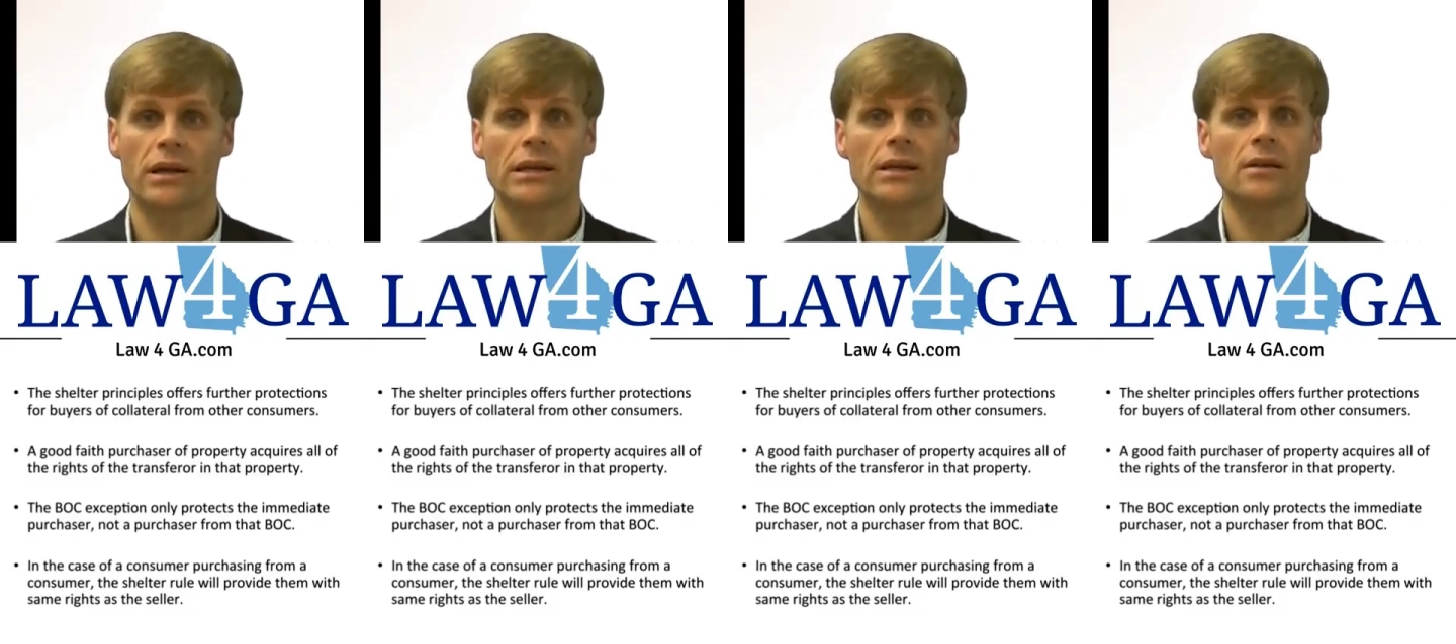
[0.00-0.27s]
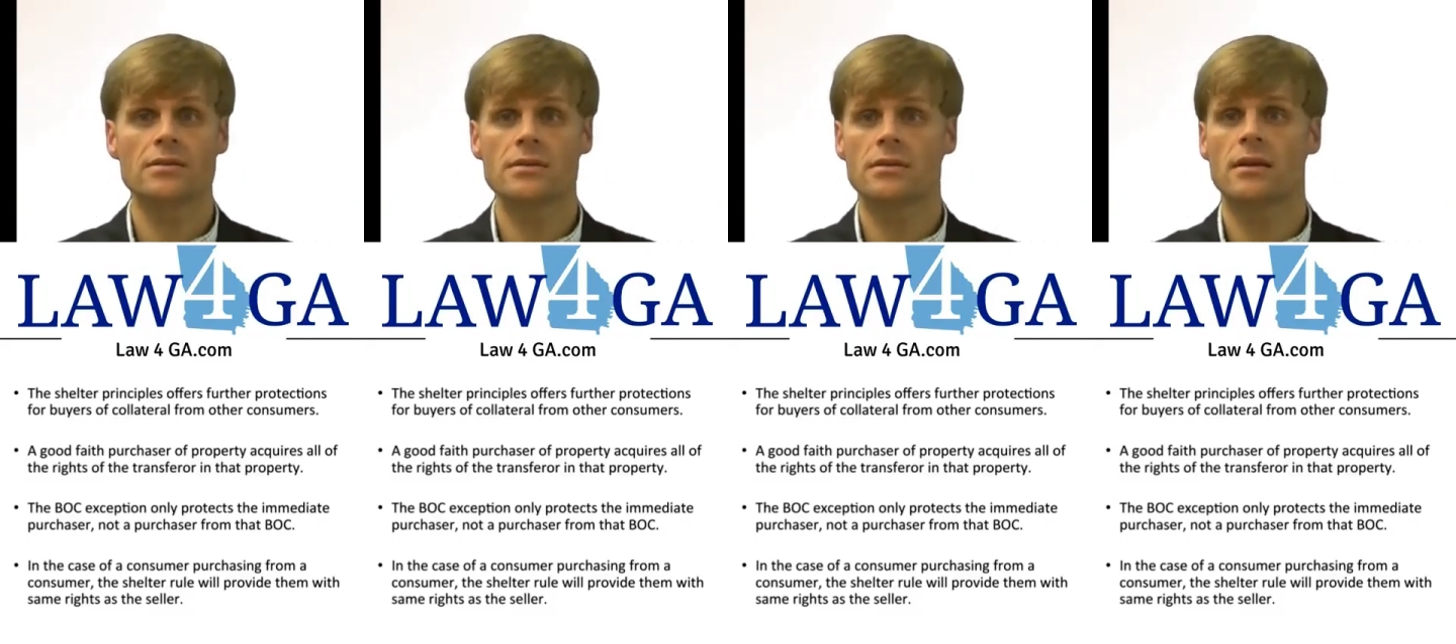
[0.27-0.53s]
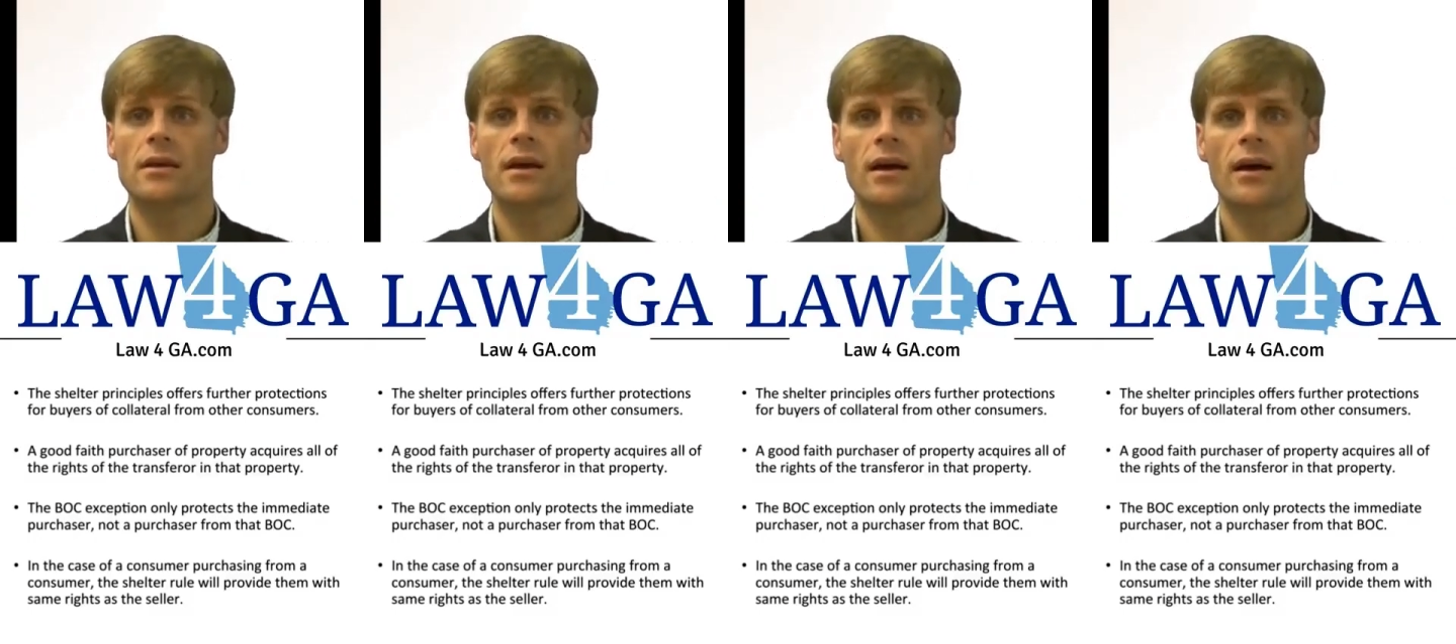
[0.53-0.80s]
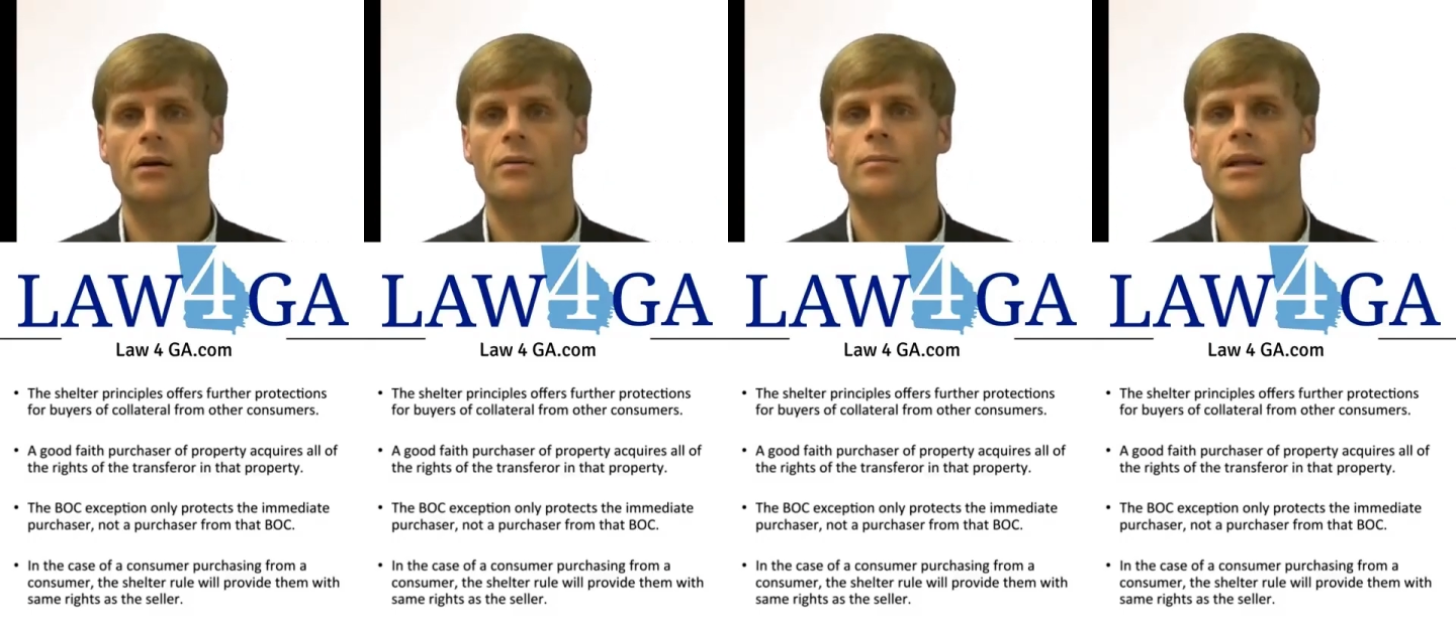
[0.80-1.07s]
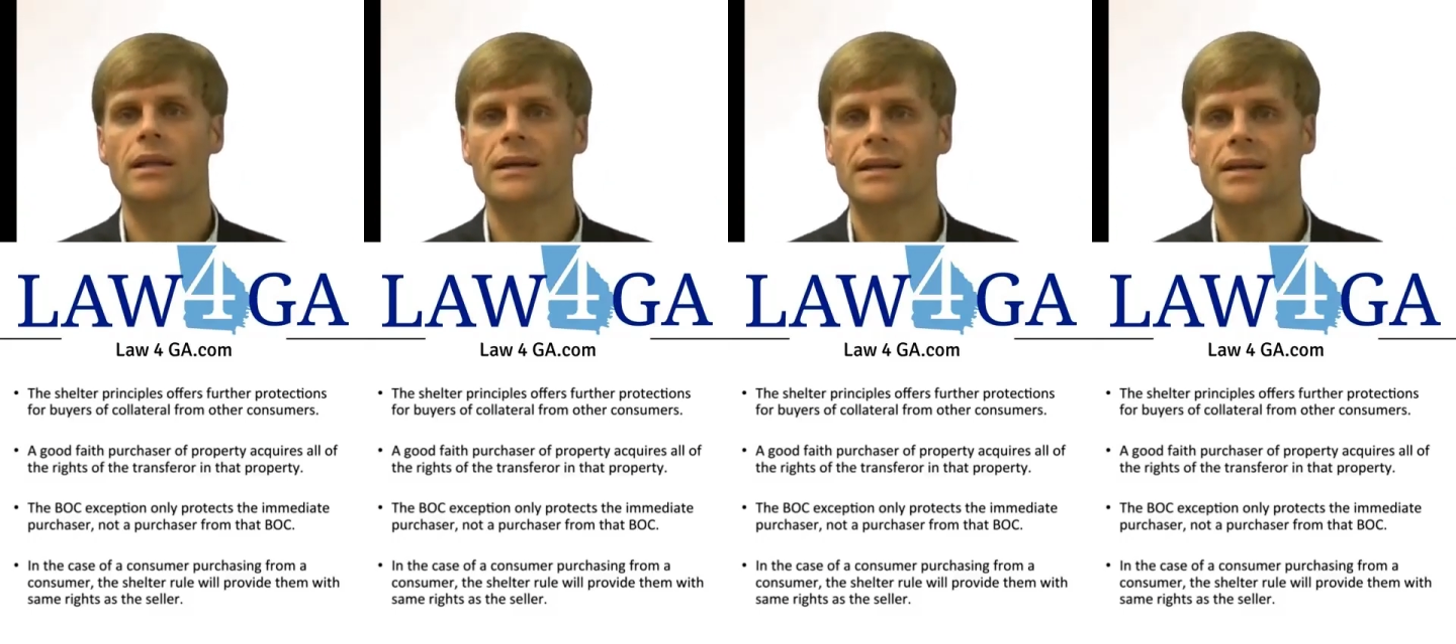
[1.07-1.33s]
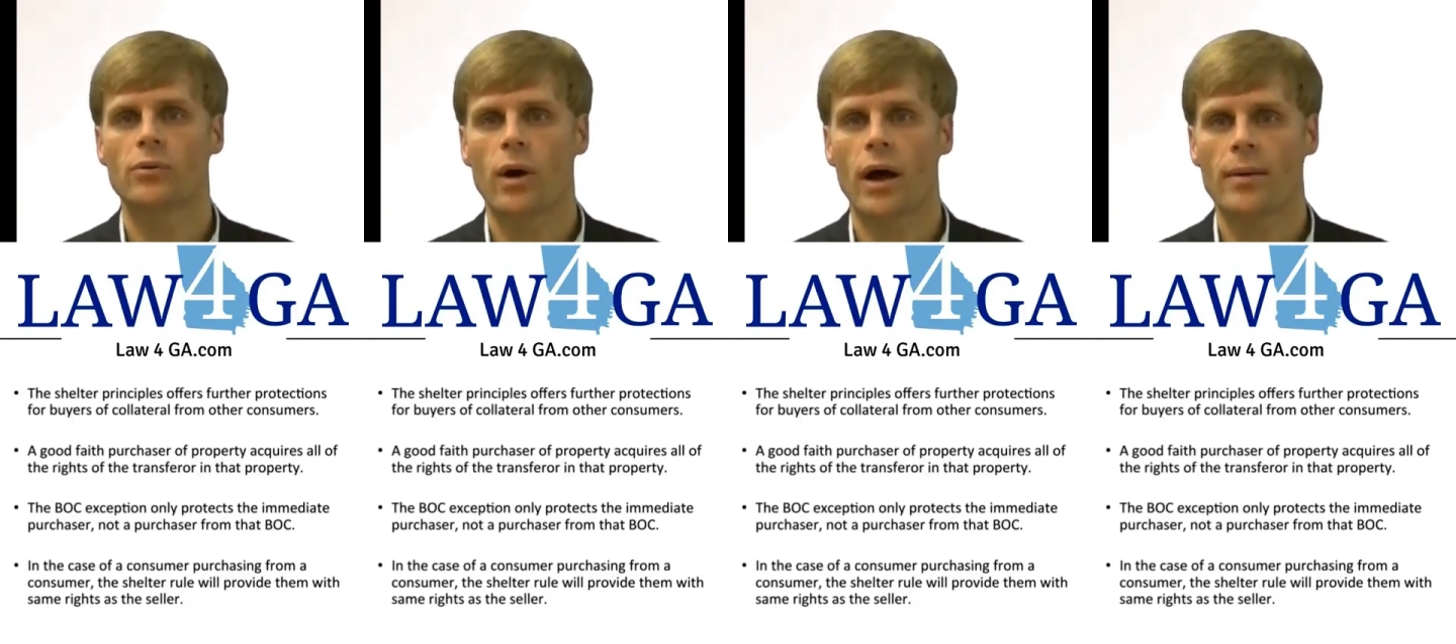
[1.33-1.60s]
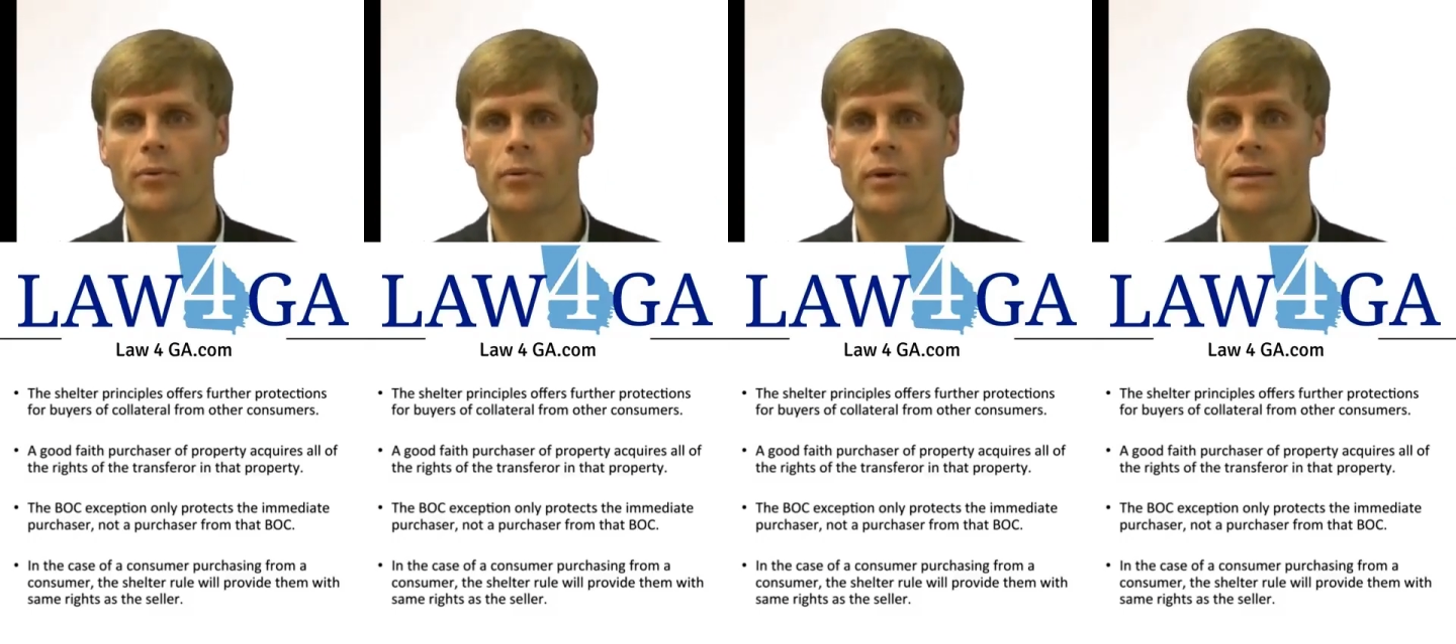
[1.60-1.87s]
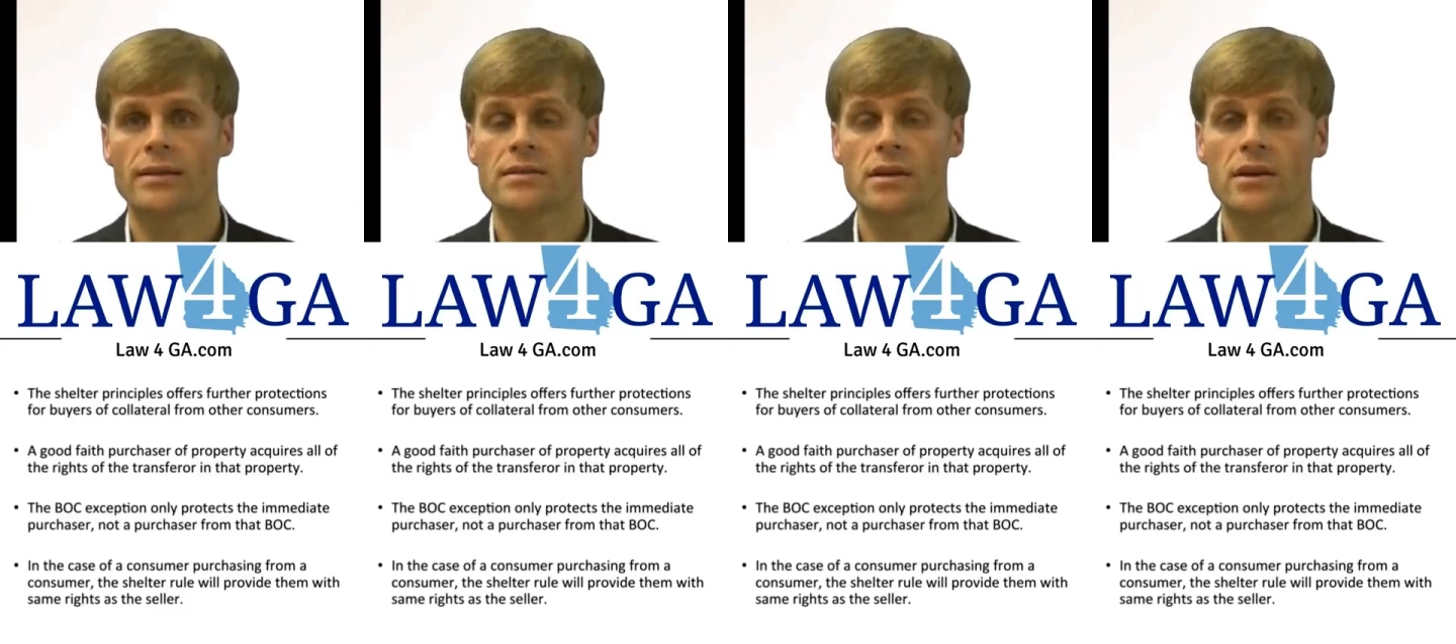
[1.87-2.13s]
It doesn't completely wipe away
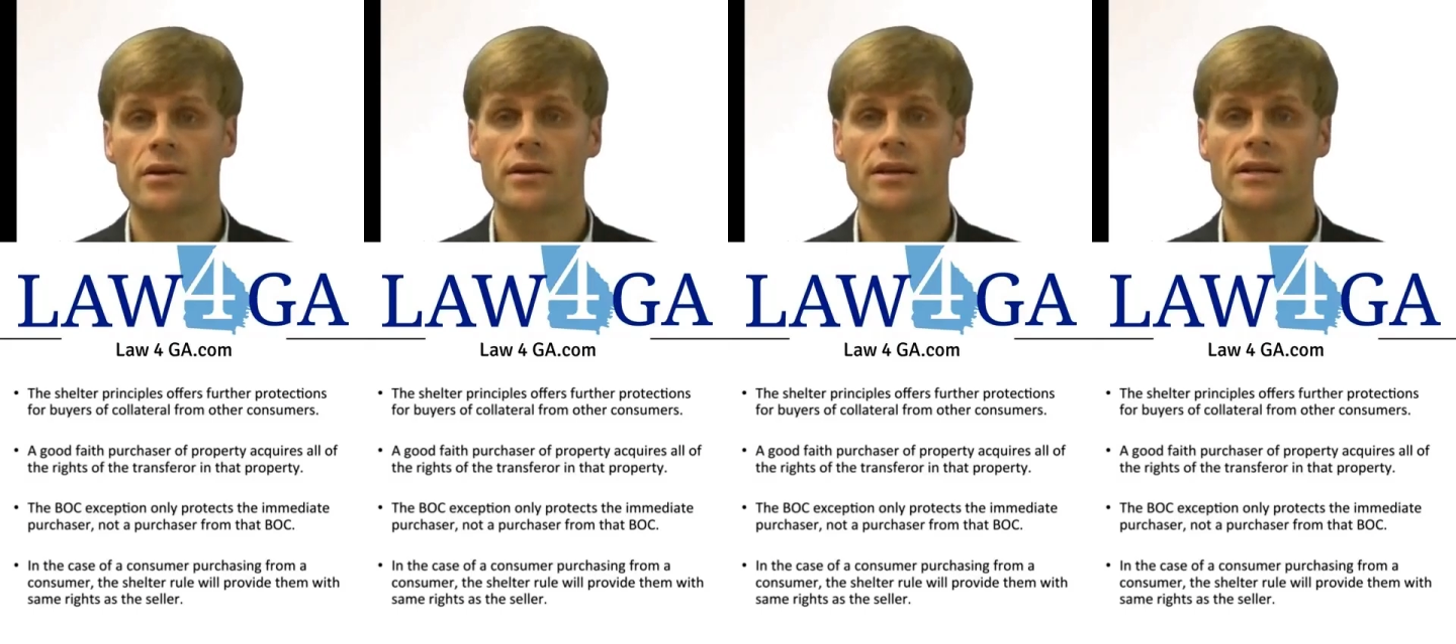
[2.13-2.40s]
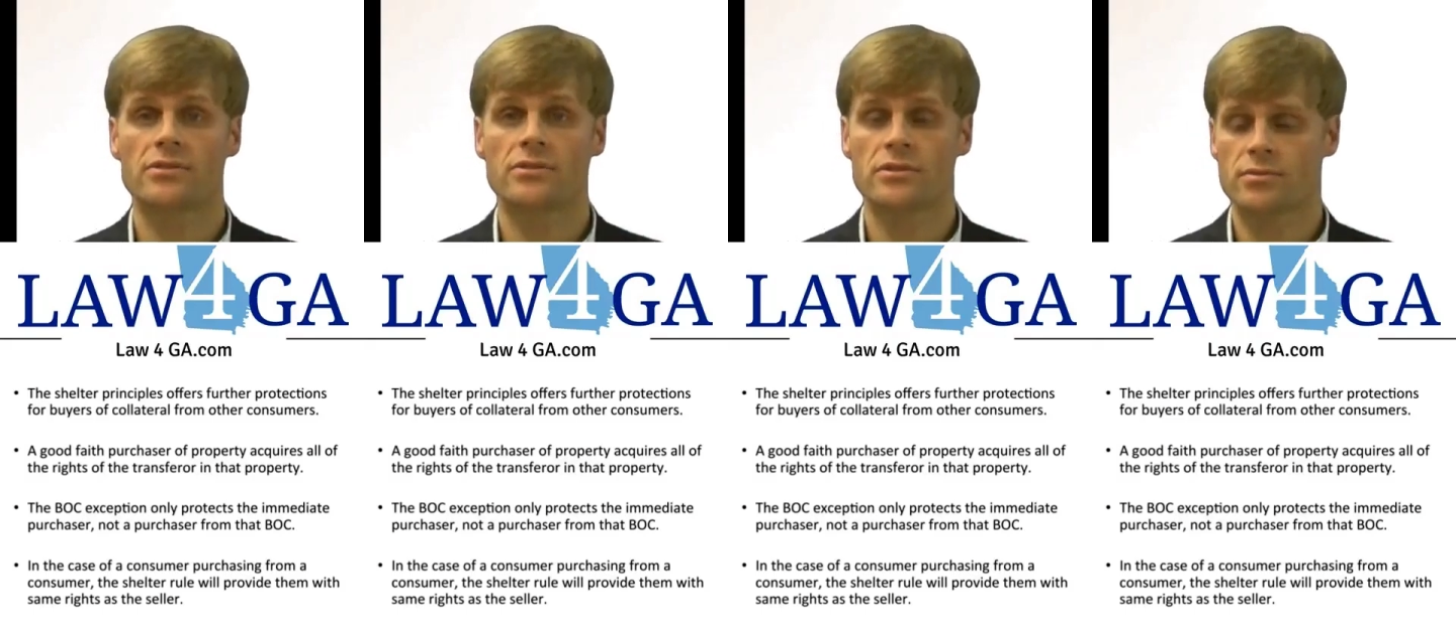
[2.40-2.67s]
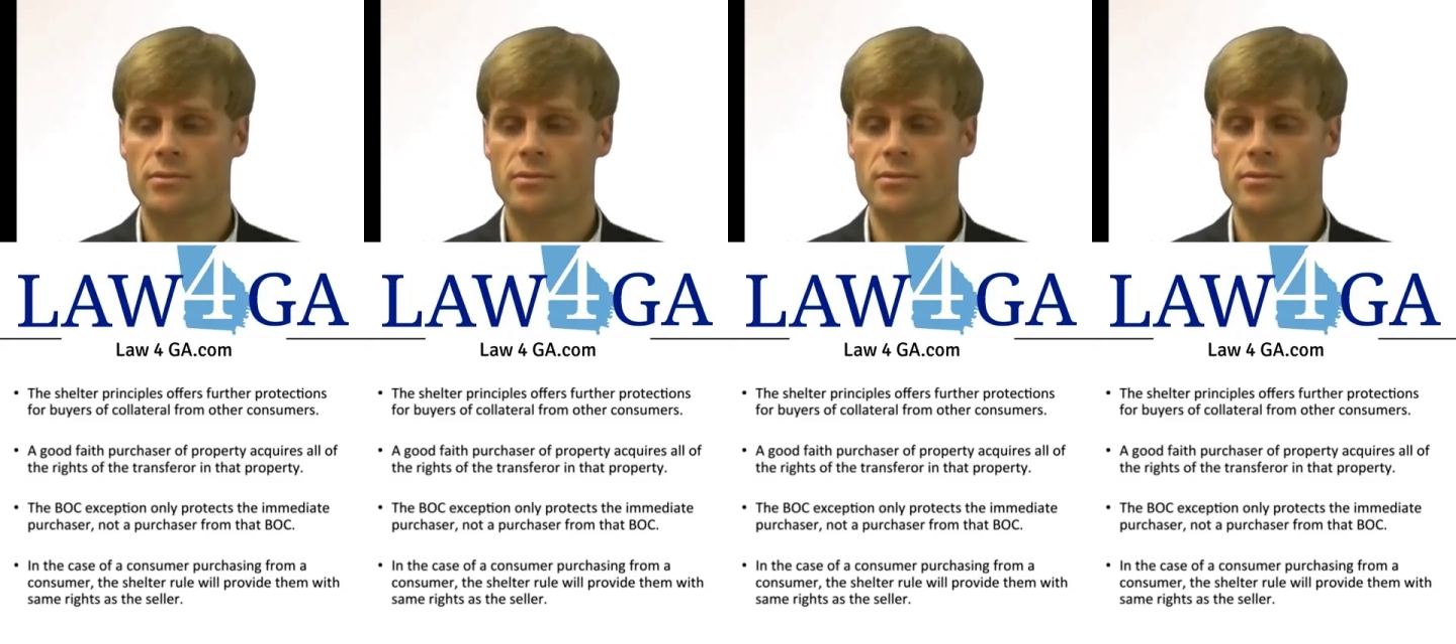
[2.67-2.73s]
the security interest.